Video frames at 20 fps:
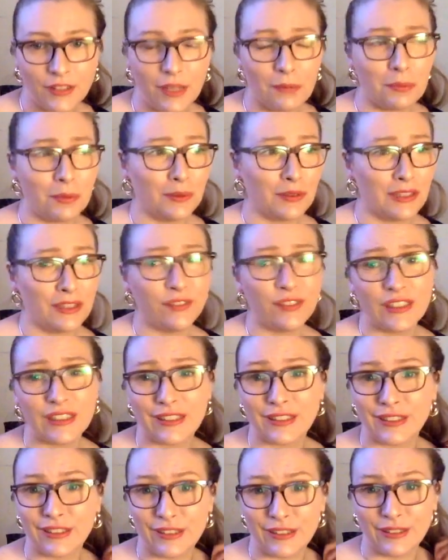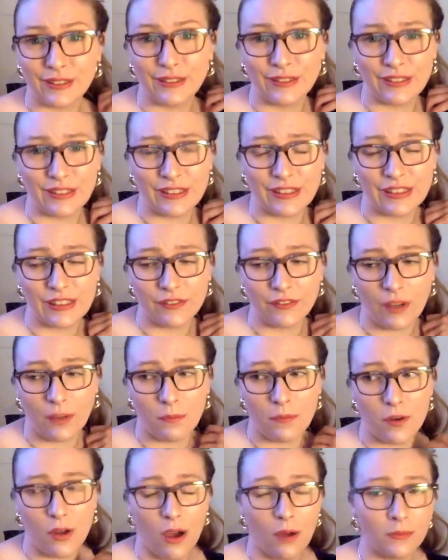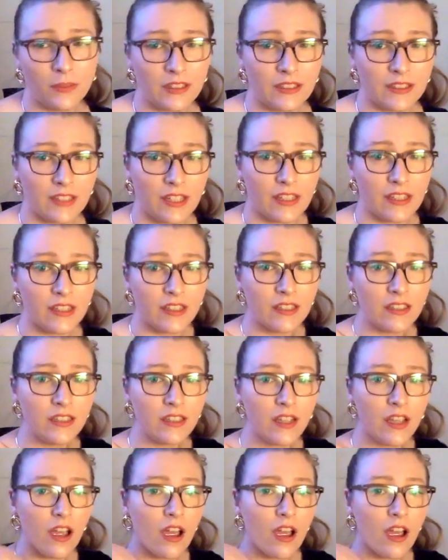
I believe it still is, if I'm not mistaken.